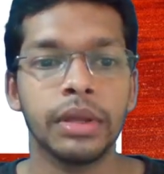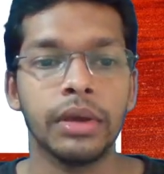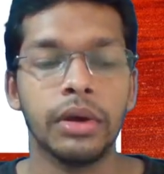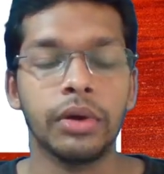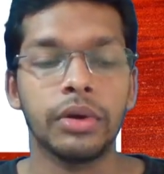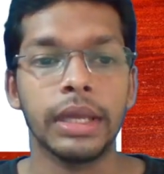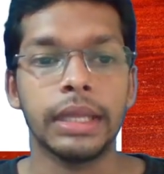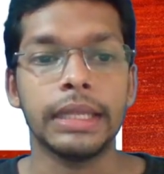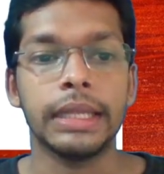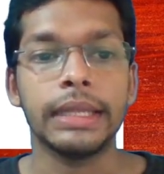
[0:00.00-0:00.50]

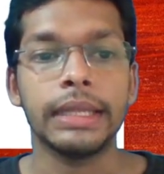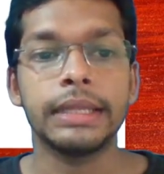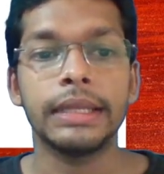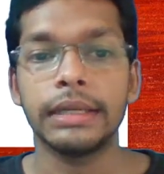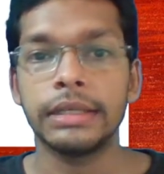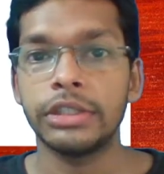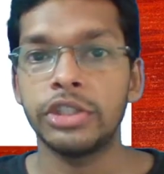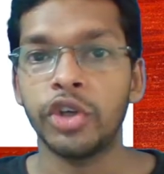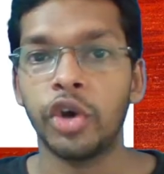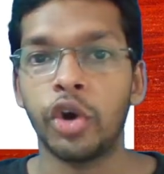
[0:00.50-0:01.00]
Okay, then there
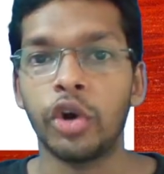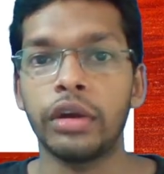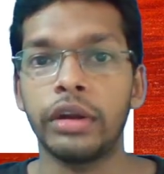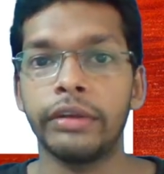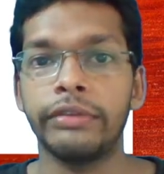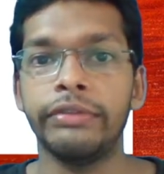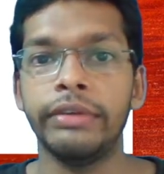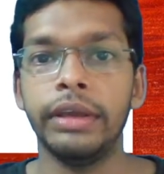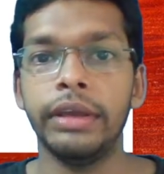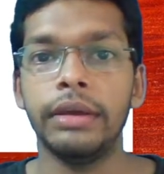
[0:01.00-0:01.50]
is
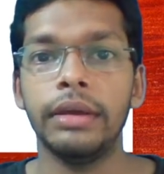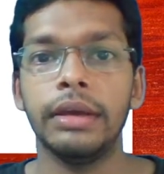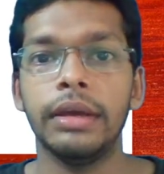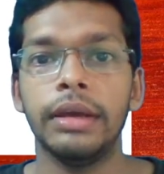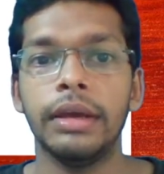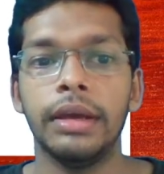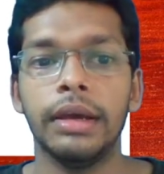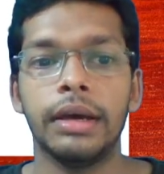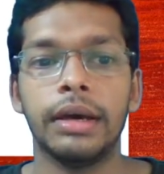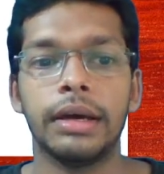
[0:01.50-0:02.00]
geography.
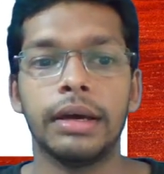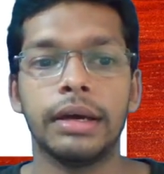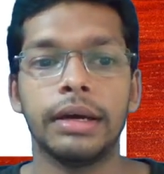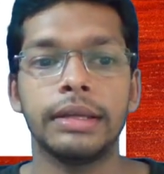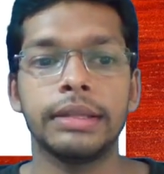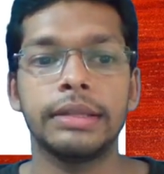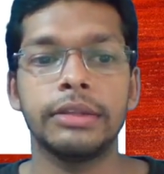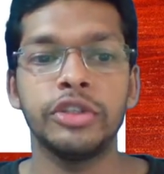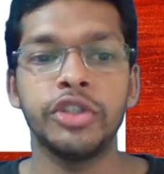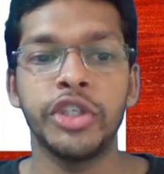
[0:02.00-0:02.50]

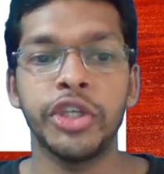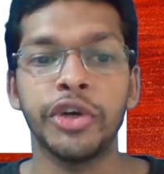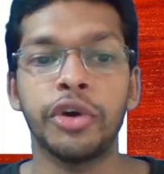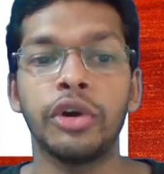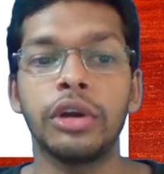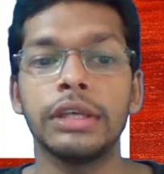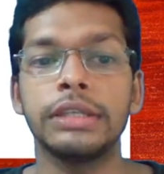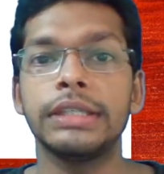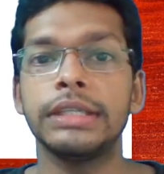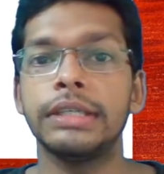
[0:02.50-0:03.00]

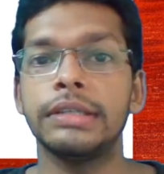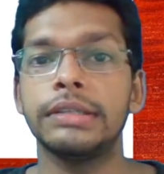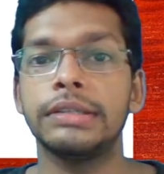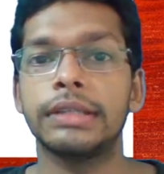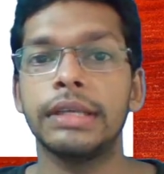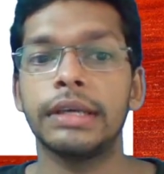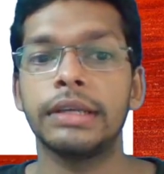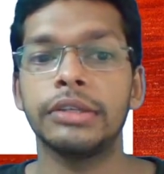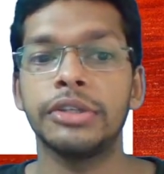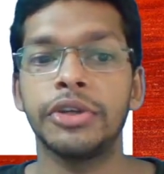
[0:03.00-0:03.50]
Geology is
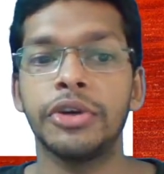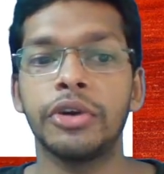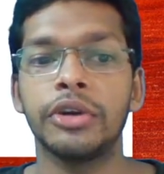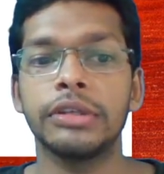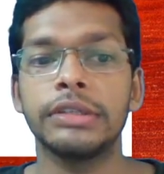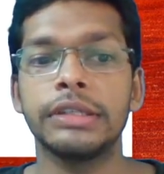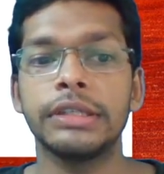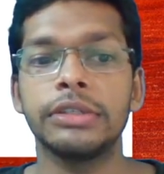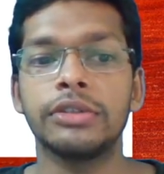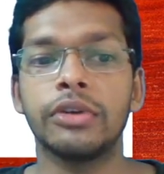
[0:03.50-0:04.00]
there.
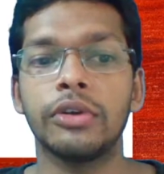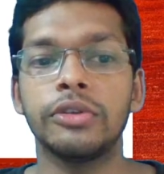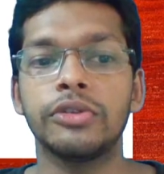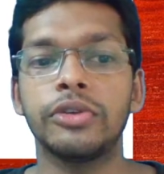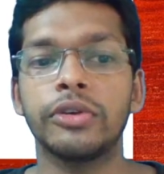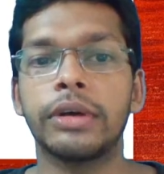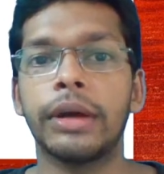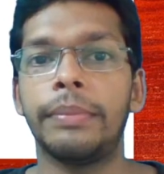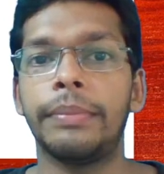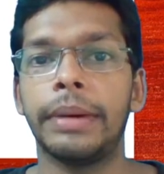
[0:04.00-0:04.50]
Geology is
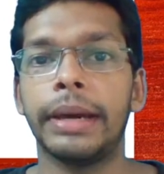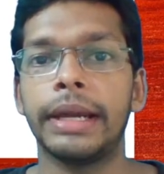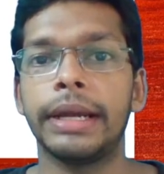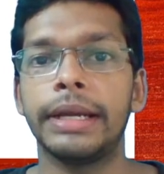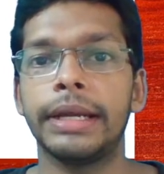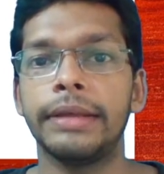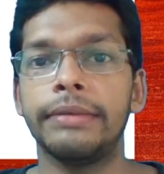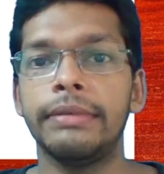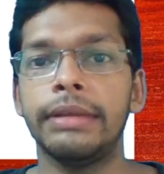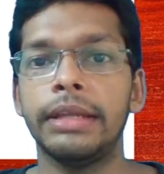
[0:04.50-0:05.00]
also
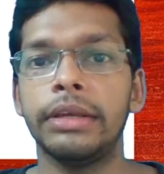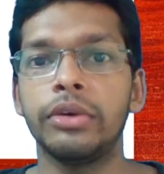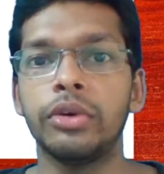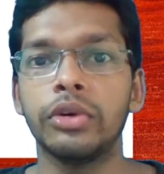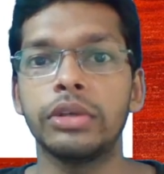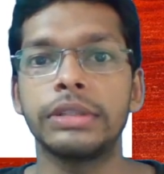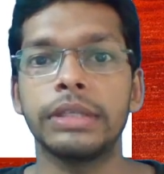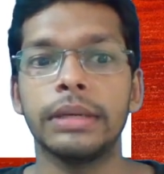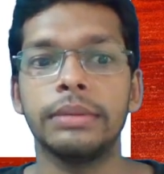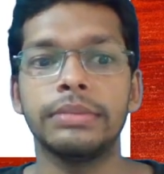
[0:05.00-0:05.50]
comparatively
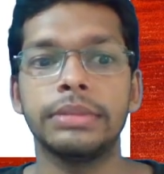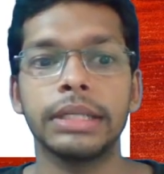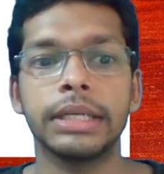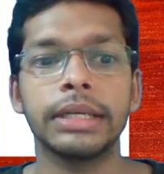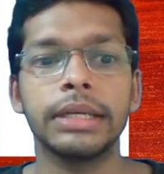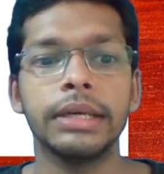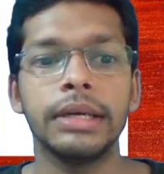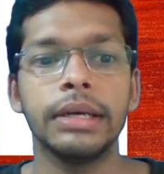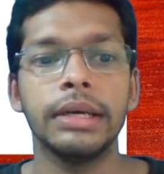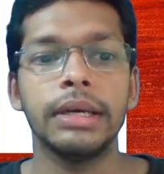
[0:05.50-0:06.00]
good
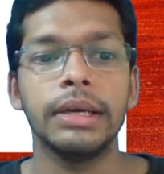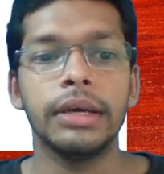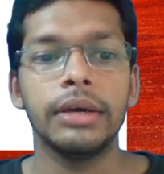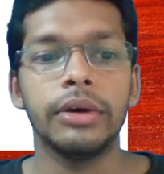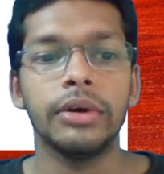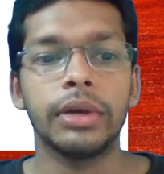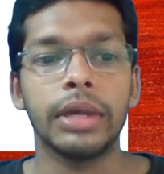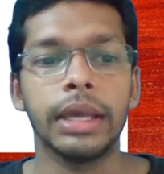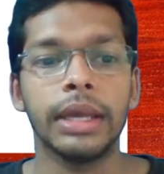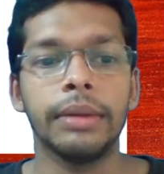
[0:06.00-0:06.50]
subject.
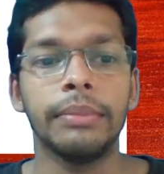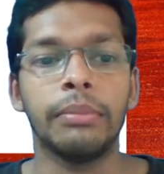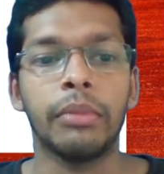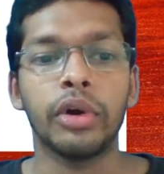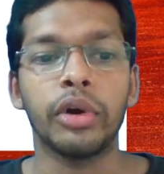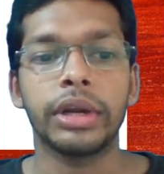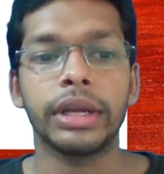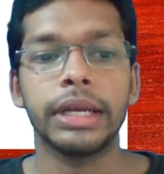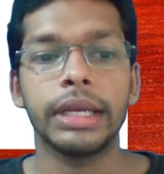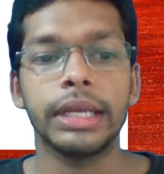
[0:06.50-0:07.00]
Okay,
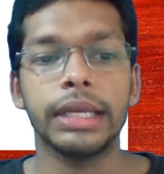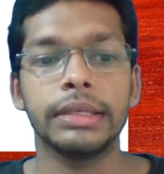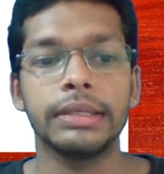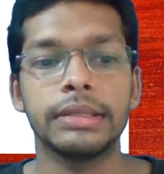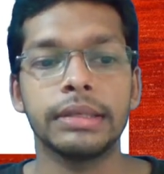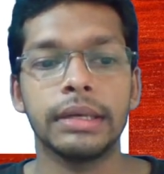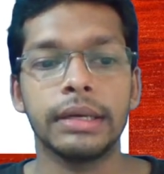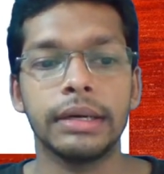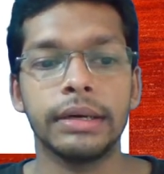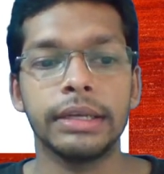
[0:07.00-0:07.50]
botany is
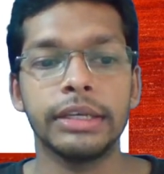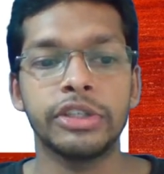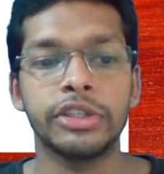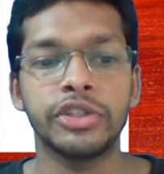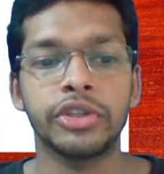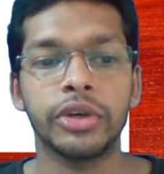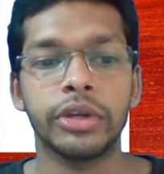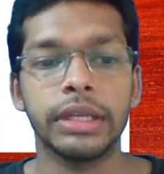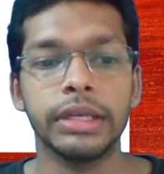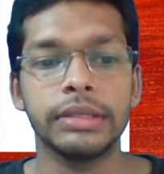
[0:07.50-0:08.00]

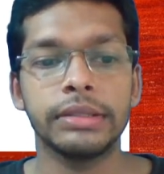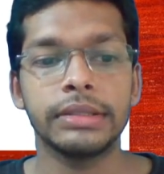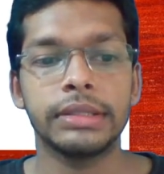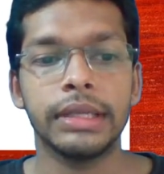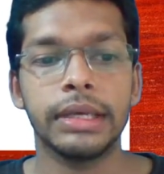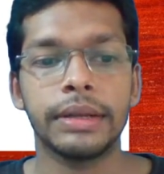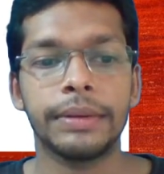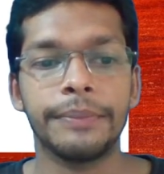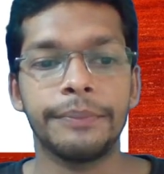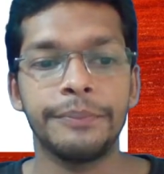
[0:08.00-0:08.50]
history is
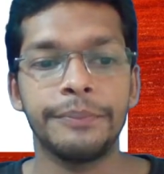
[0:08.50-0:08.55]
there.